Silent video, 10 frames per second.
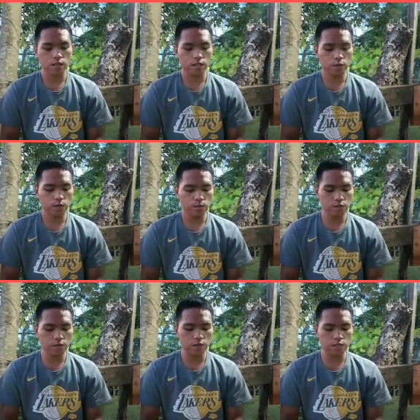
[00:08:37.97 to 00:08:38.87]
Human
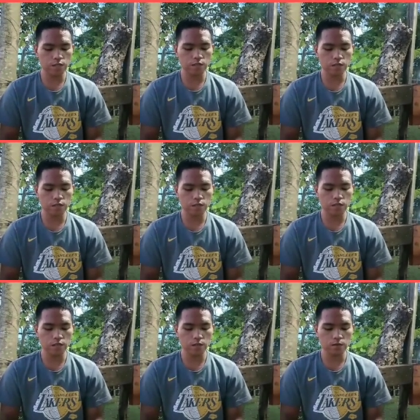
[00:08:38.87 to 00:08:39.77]
motivation,
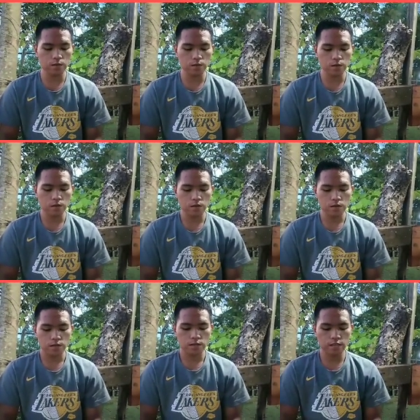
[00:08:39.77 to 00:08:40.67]
according to
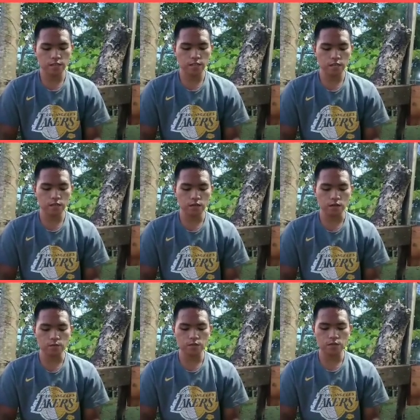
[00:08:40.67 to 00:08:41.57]
Snygg and
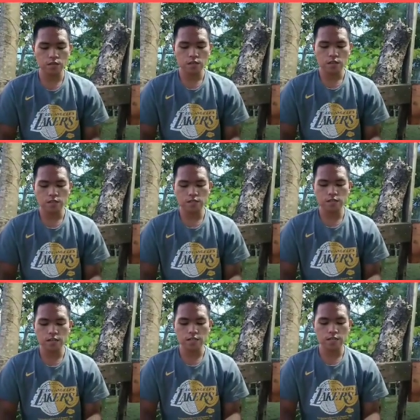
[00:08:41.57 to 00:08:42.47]
Combs, is
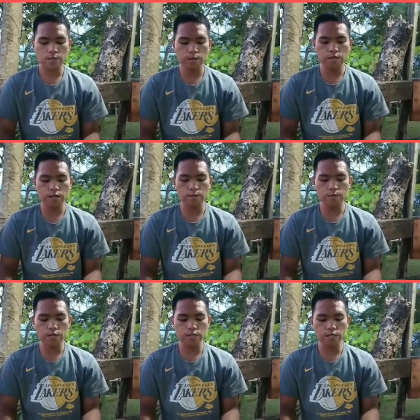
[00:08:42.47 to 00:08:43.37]
guided by the
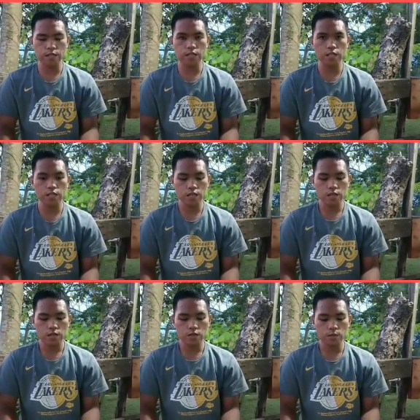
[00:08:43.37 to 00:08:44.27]
basic need
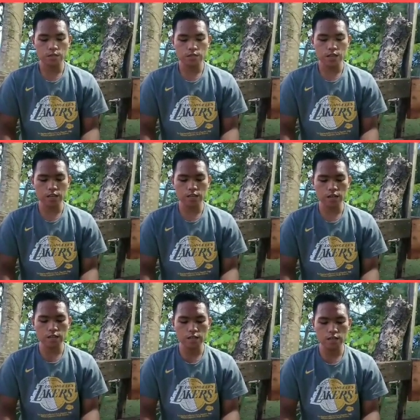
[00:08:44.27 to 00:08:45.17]
to maintain
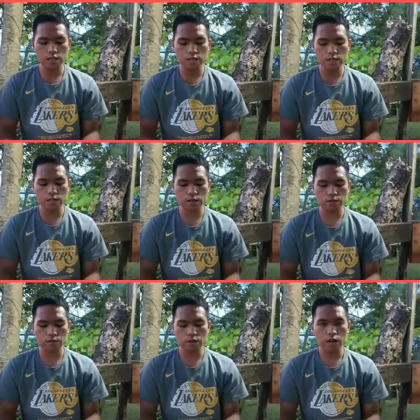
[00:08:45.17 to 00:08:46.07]
and enhance the
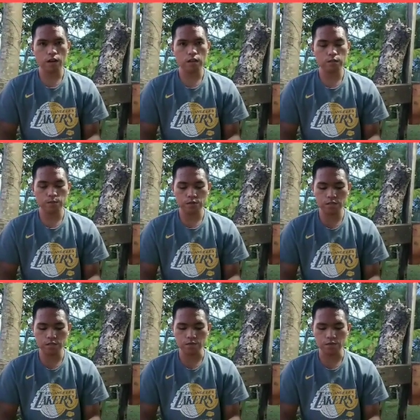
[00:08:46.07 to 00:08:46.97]
self as
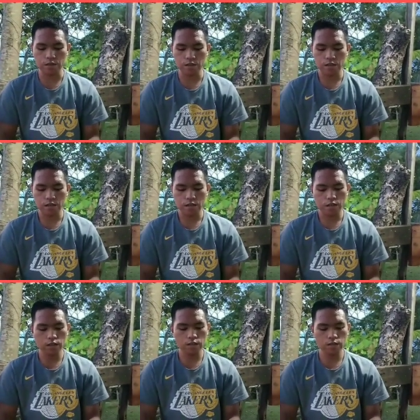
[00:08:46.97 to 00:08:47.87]
perceived.
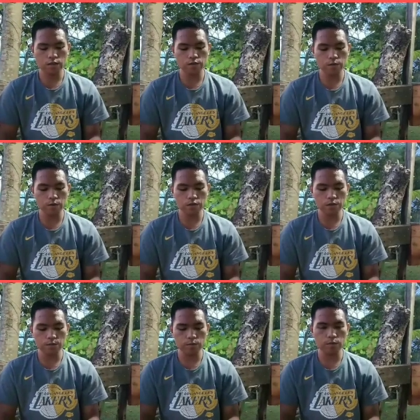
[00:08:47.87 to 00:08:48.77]
Each of the
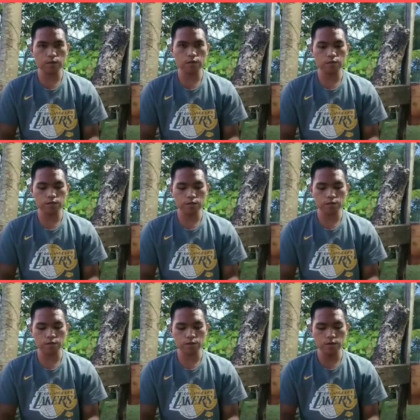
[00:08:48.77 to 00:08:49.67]
multiple motives
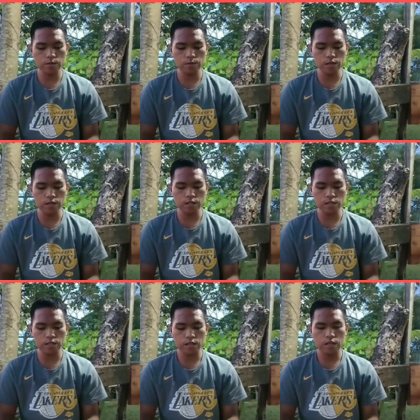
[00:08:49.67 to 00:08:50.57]
of human
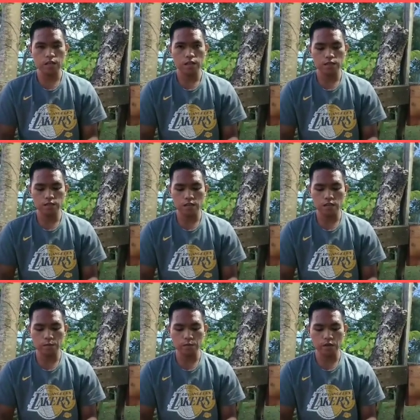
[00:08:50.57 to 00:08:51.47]
beings is
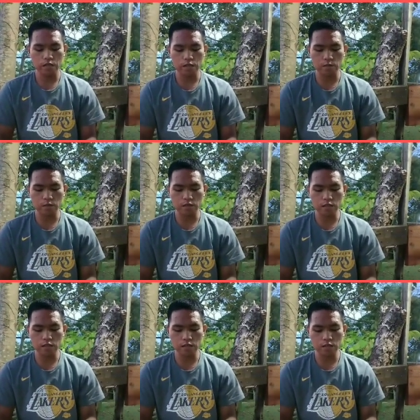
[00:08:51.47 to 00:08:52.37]
aimed at
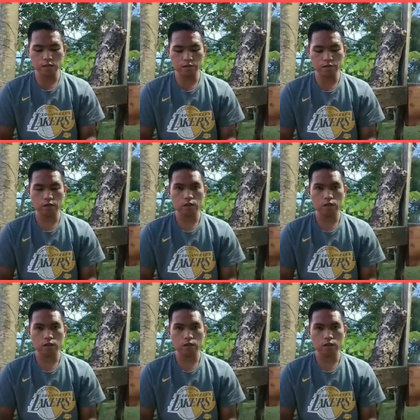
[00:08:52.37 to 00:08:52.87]
making the self